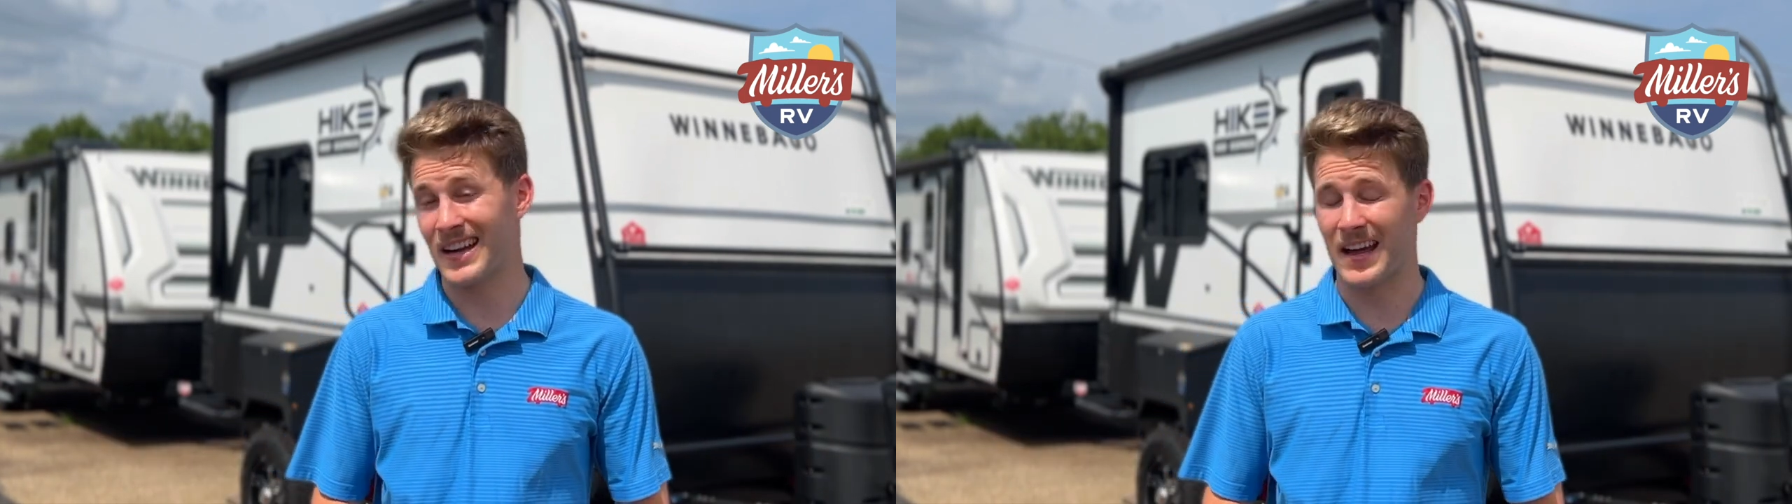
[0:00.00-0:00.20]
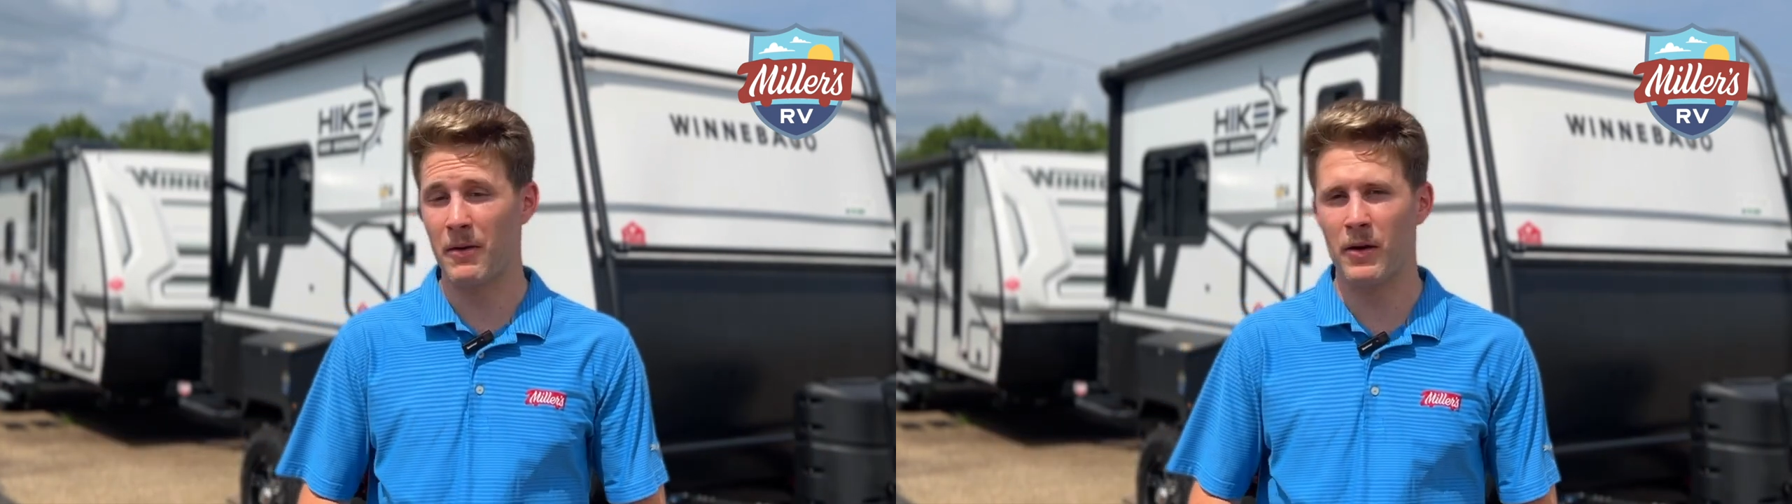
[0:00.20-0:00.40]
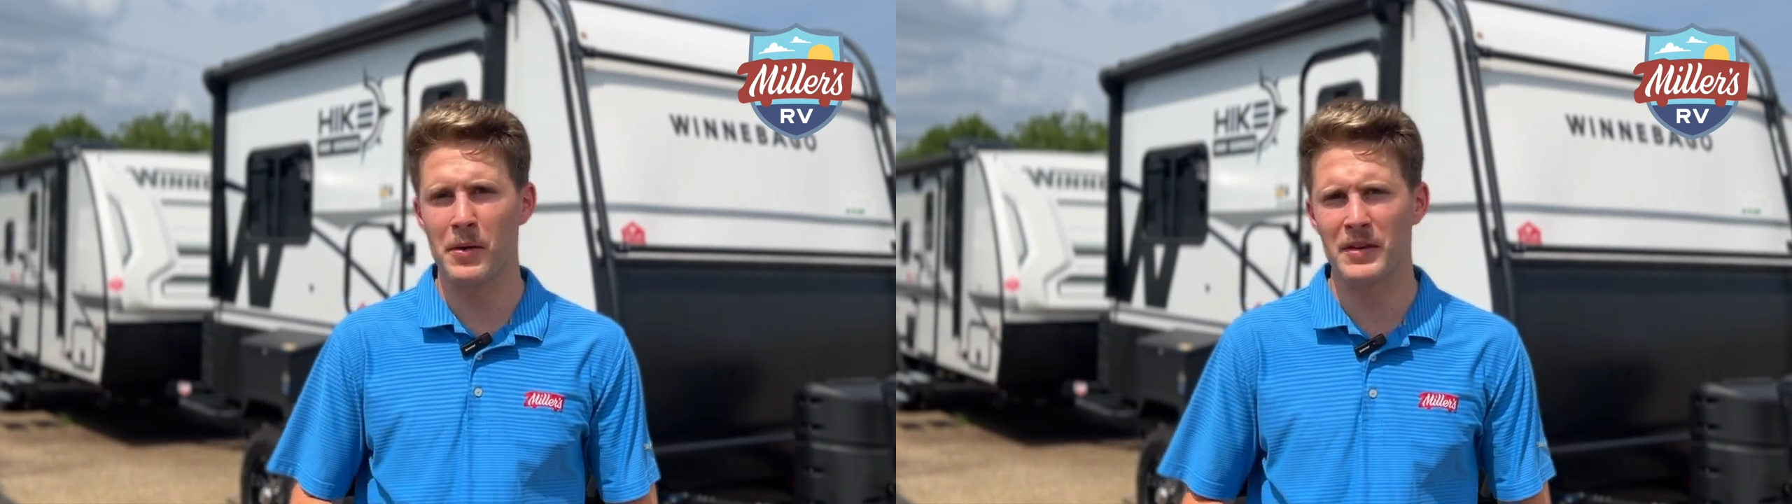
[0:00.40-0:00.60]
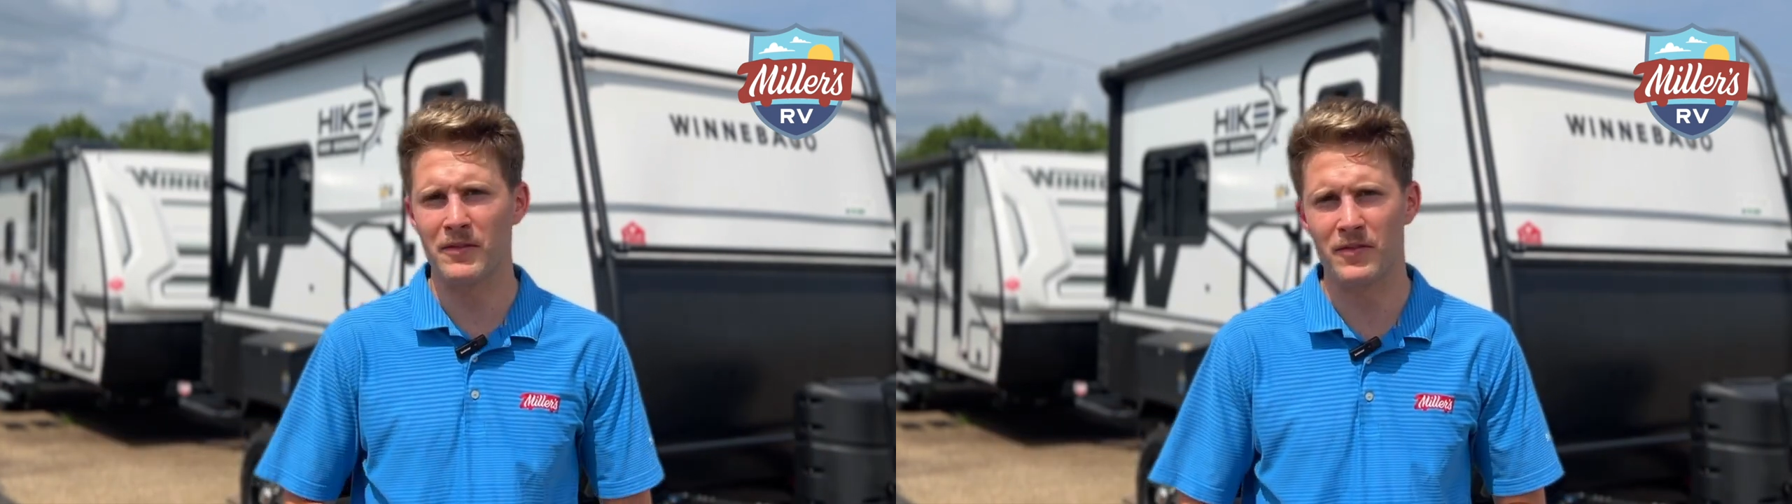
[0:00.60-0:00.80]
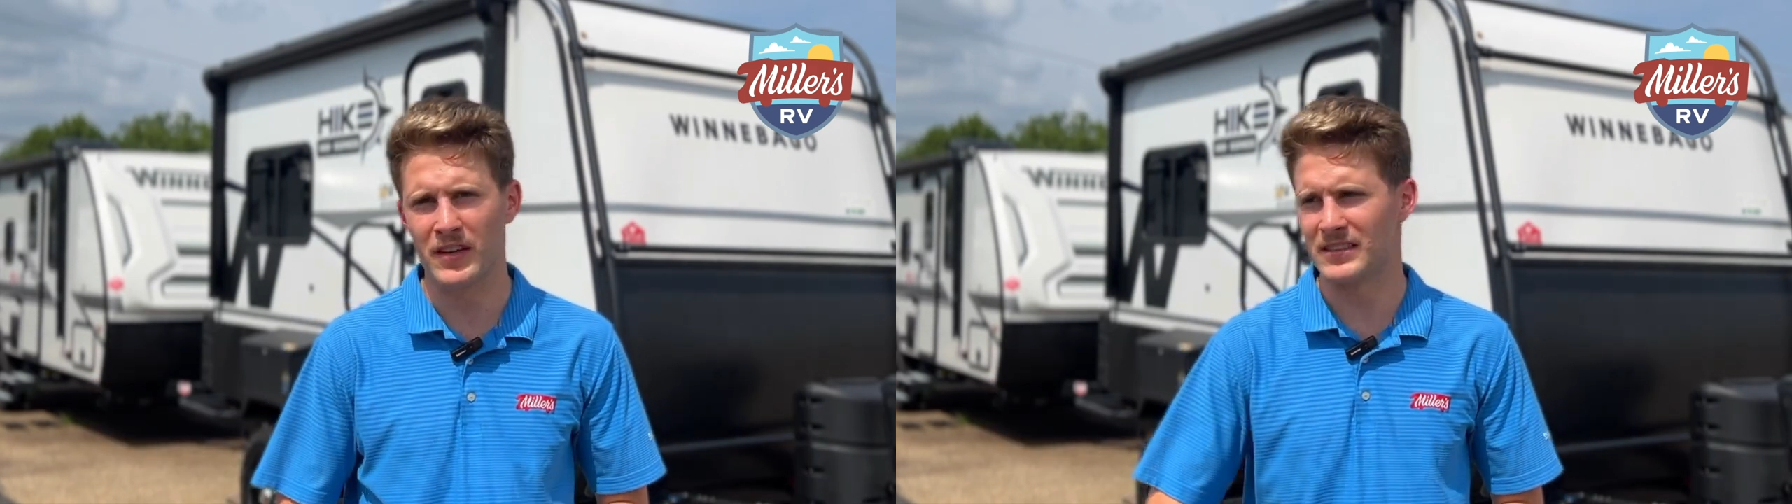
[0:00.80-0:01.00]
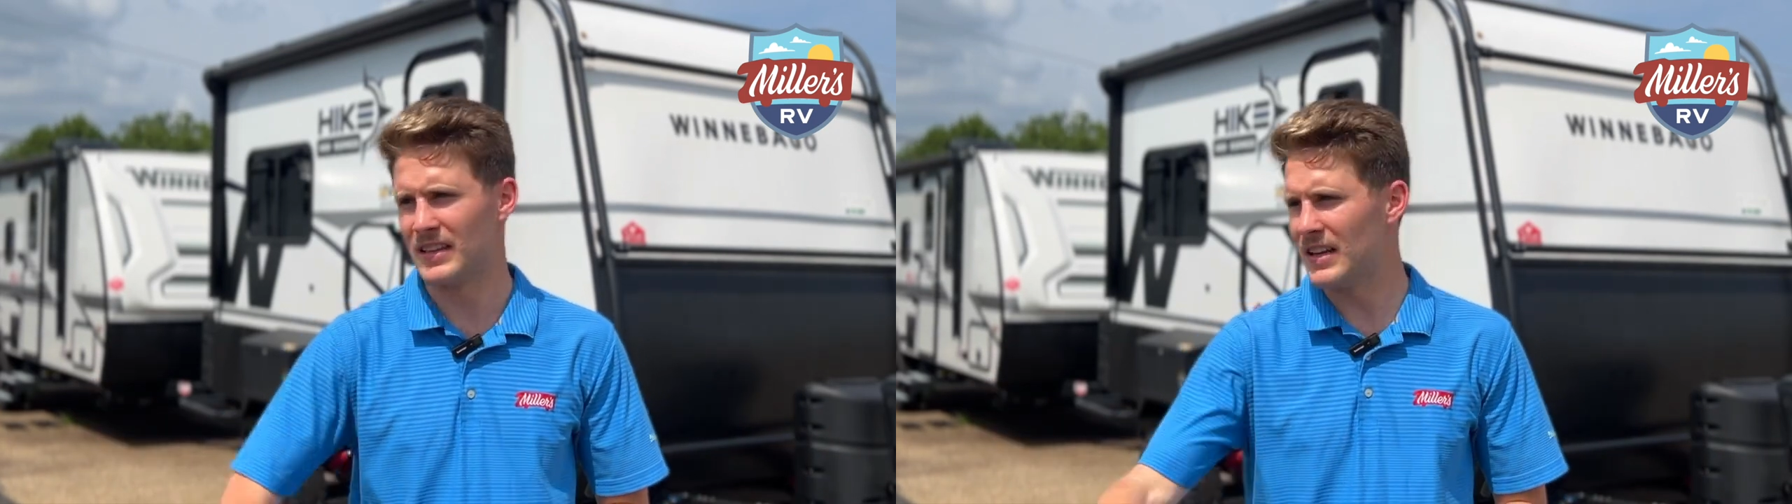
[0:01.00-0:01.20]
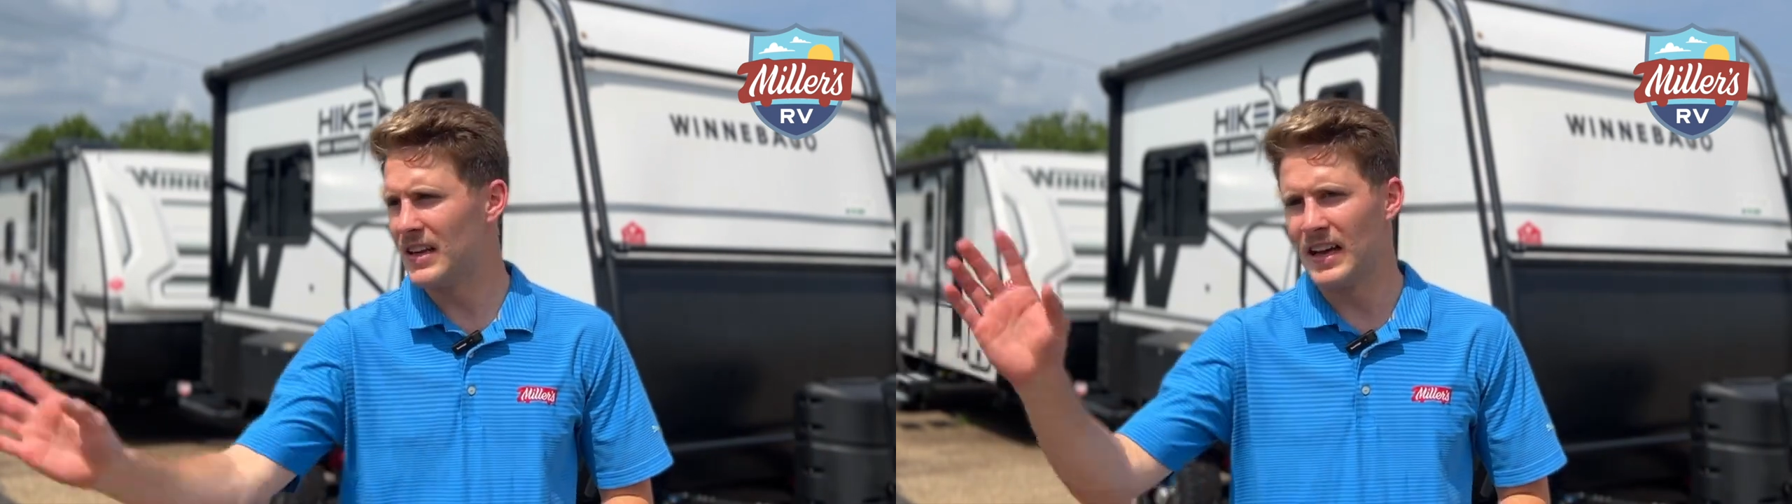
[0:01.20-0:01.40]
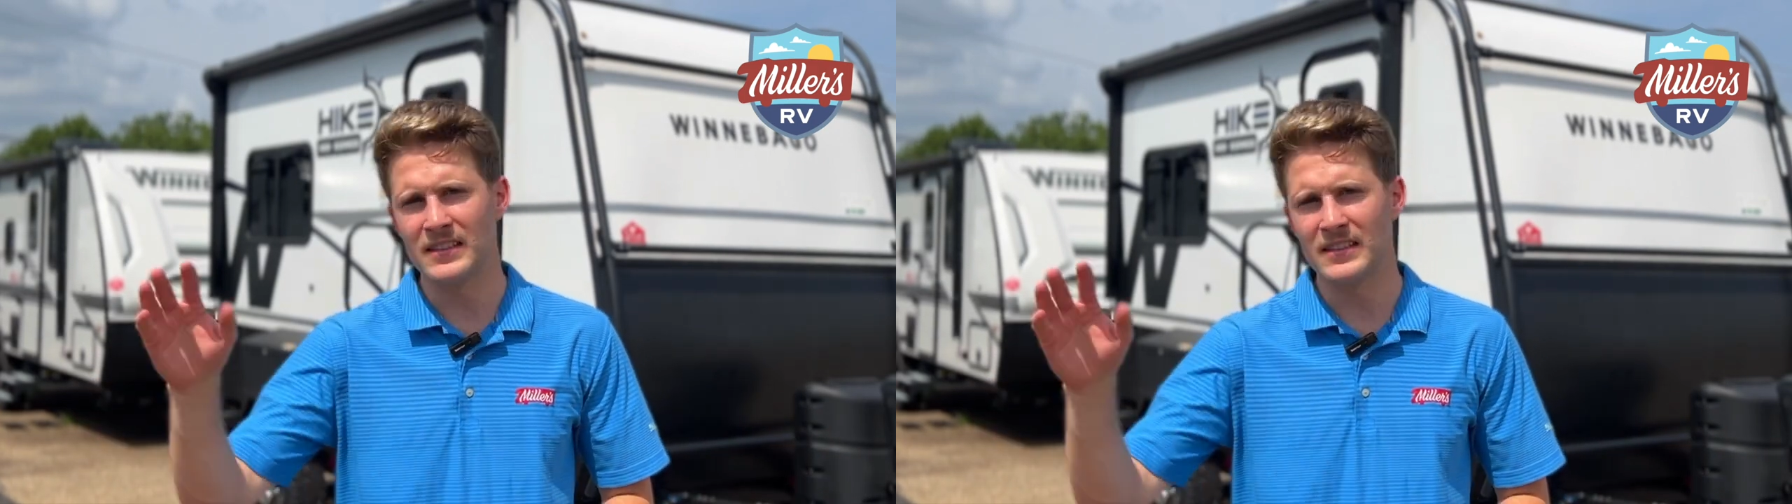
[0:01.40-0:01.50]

I, I, I wouldn't even fix it.